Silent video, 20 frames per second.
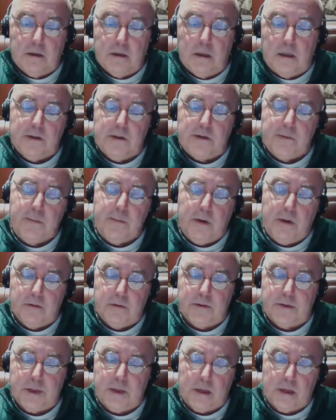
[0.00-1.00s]
I
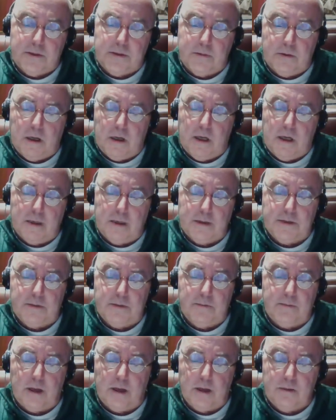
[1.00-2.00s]
suppose that's why I
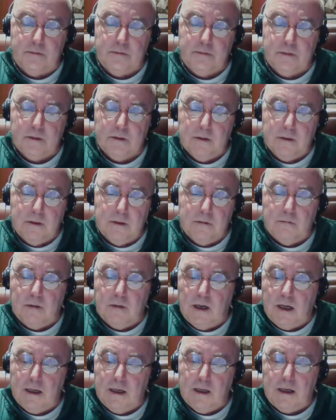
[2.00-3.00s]
survive,
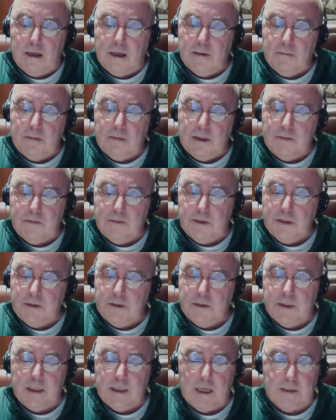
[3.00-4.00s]
why I'm living
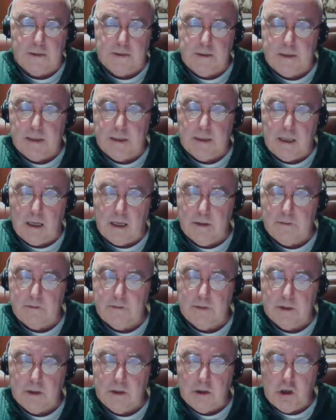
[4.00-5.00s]
the
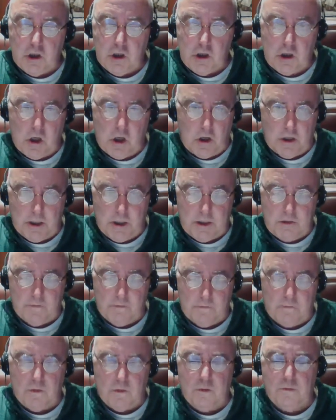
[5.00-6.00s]
anti-life, longing
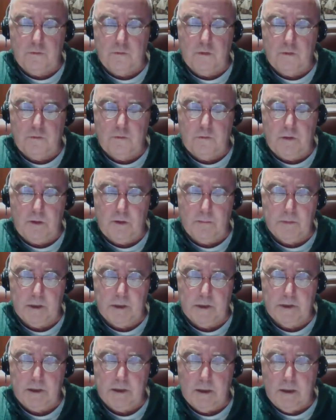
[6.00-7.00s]
for
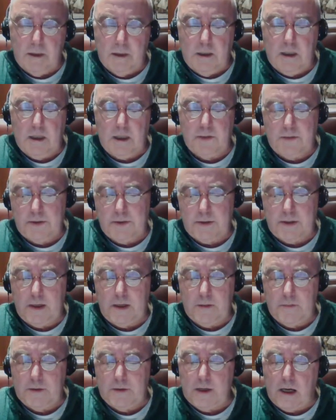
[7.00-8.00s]
fulfillment, at the
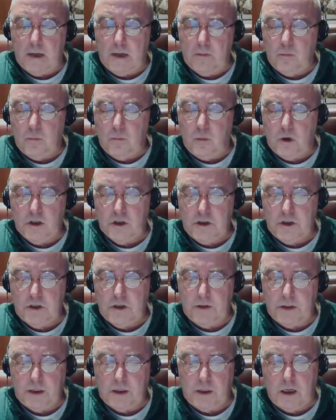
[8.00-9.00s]
same time
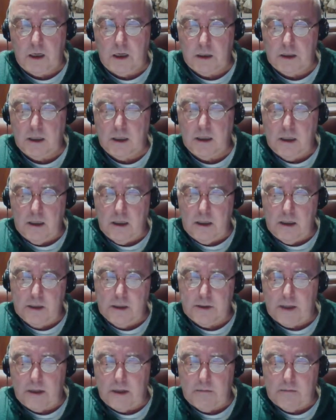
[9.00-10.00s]
watching the clock
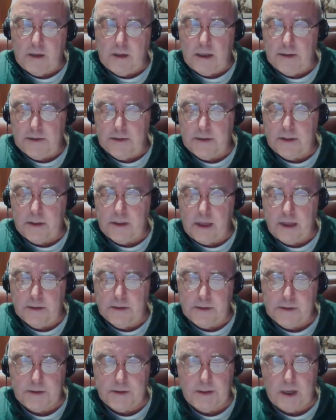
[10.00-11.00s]
as I race
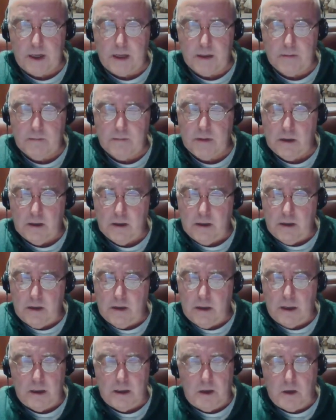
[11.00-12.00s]
against time.
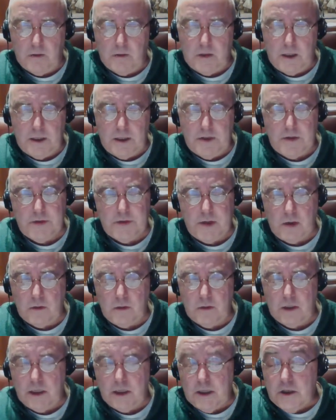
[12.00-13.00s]
A lonely
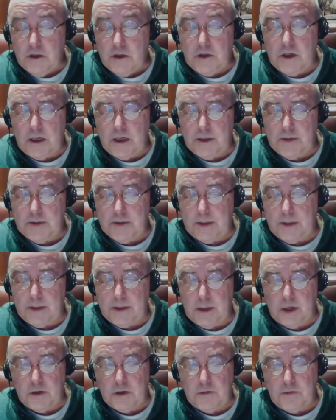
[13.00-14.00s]
soul
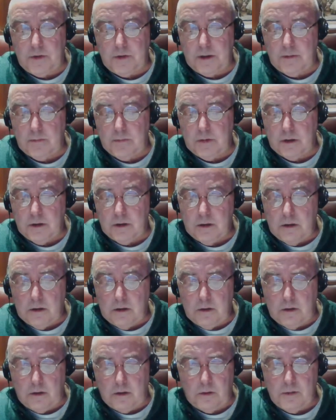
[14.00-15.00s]
chasing a dream,
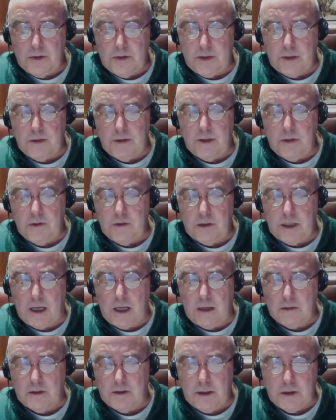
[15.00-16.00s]
always on the
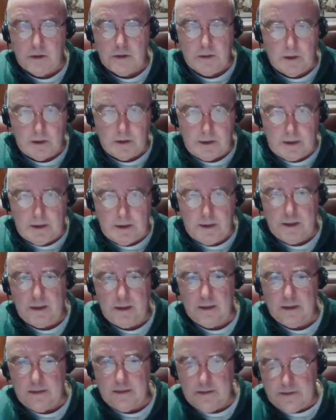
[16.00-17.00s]
lookout,
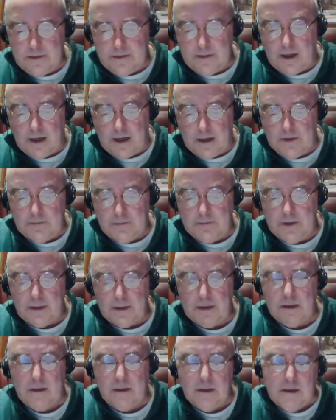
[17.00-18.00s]
ducking and
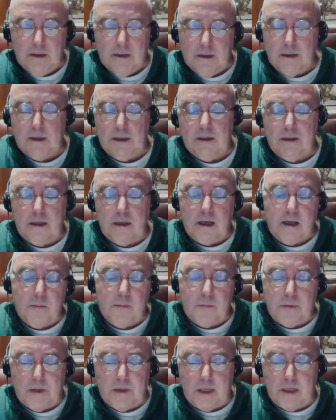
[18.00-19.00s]
diving in
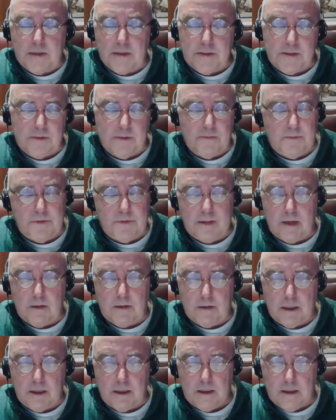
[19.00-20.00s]
apprehensive
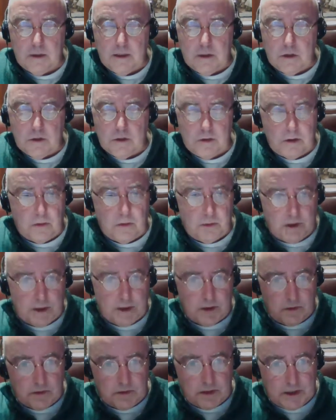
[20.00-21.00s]
terror, knowing
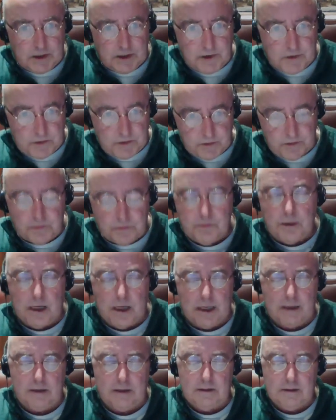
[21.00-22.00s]
only too
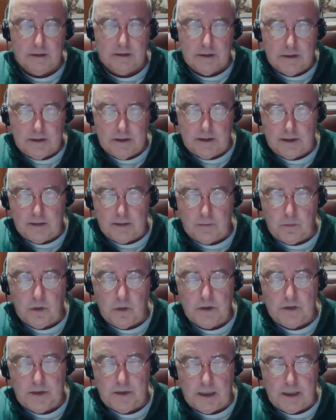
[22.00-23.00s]
well that
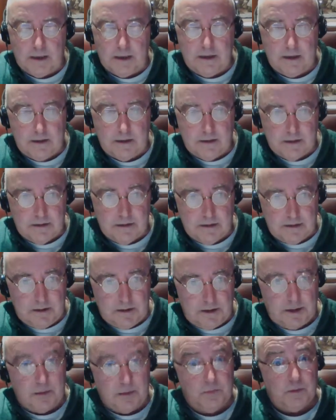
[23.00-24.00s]
one day
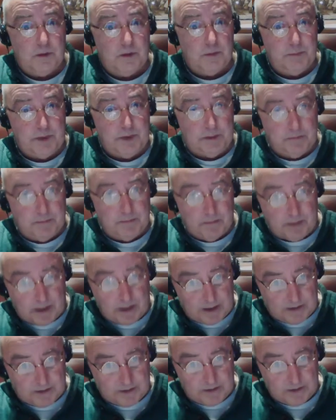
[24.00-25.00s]
it will be
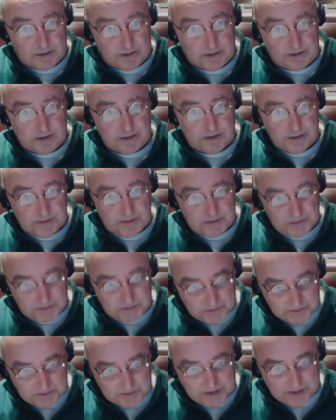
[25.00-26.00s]
my turn
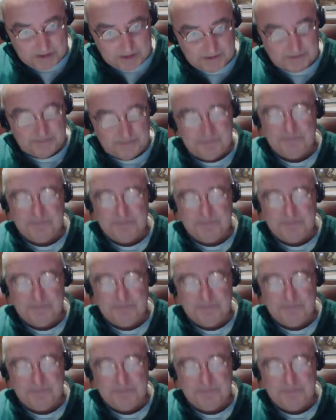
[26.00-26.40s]
to die.